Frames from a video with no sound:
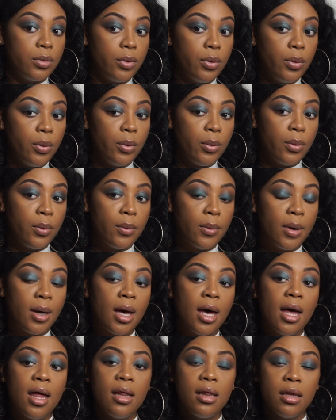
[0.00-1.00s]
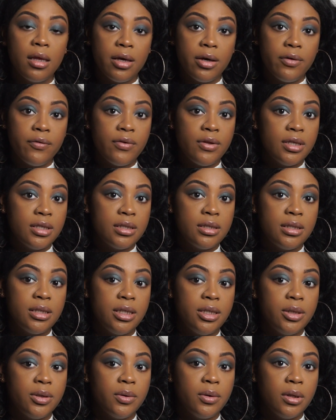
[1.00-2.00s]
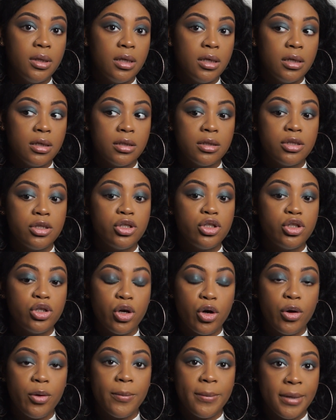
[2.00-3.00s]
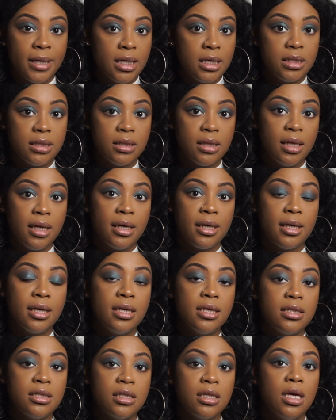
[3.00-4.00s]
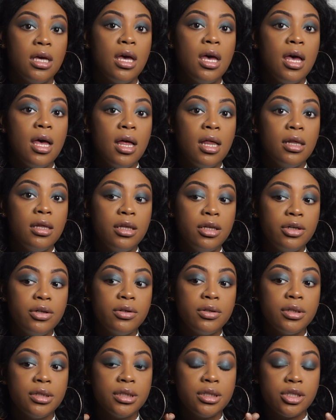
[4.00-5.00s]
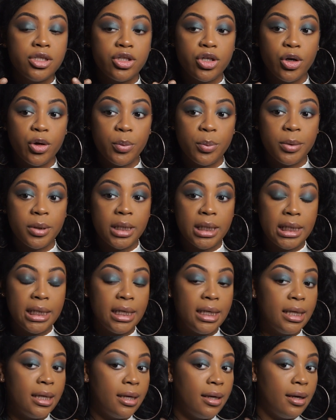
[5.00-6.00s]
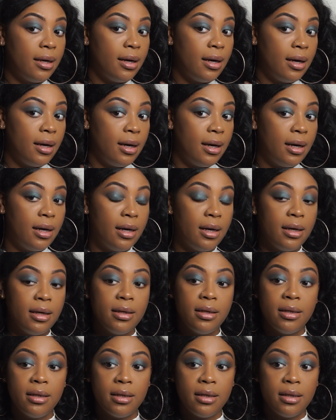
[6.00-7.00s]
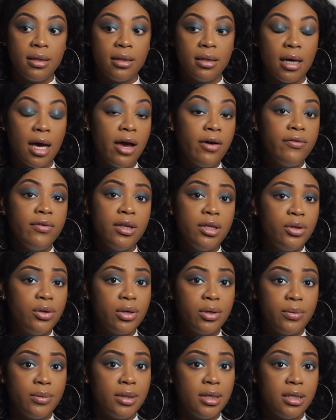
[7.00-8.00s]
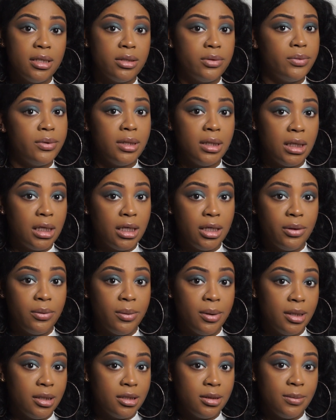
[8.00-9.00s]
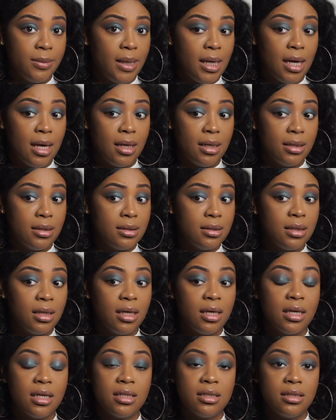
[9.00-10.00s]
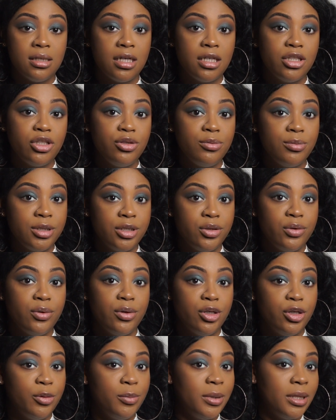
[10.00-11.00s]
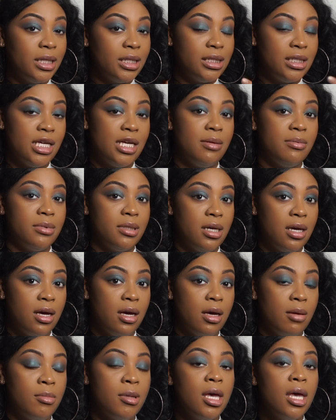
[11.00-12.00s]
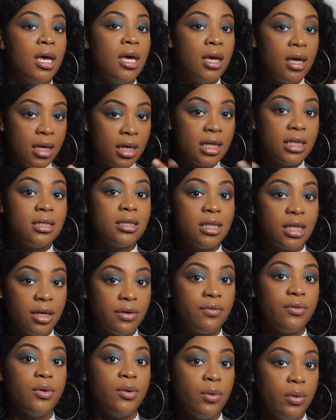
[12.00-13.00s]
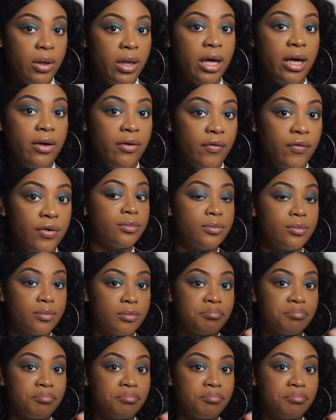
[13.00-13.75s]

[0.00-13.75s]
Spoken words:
Ooh, I love this teal look so much. Like, it's literally so pretty. I feel like you can wear this really anywhere, to be honest. Like, it's not too much going on, but at the same time, it's giving you life.